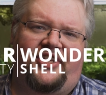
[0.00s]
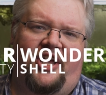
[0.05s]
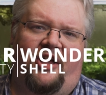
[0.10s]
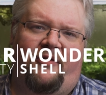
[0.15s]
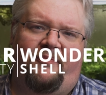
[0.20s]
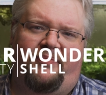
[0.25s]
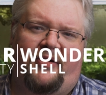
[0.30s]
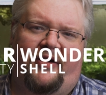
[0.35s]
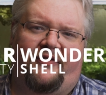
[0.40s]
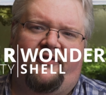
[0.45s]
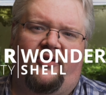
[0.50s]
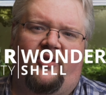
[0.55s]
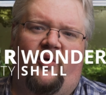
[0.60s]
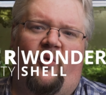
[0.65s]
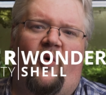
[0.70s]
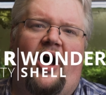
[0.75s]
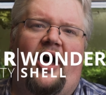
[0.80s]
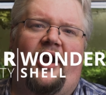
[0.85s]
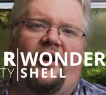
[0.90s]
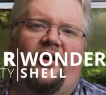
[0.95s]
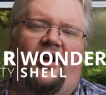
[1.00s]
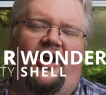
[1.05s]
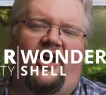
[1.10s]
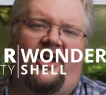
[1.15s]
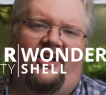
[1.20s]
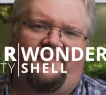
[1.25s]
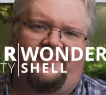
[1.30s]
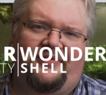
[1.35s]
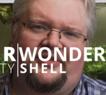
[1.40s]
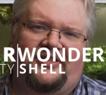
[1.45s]
to help buffer the water
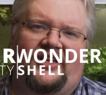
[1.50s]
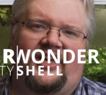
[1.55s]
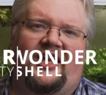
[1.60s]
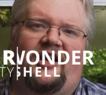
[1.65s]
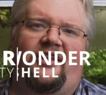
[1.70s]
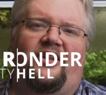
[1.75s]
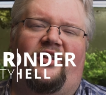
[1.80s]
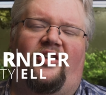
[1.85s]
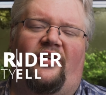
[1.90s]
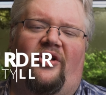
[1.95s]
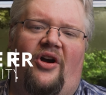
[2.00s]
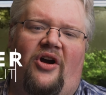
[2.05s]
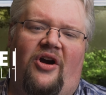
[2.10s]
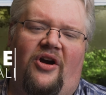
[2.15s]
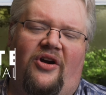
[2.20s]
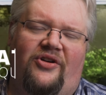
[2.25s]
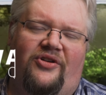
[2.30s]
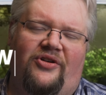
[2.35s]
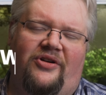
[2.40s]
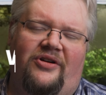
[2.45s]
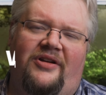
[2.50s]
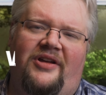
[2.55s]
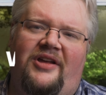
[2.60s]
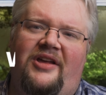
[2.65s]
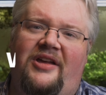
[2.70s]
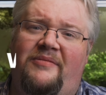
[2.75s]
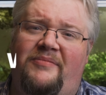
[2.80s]
up to get it a little harder.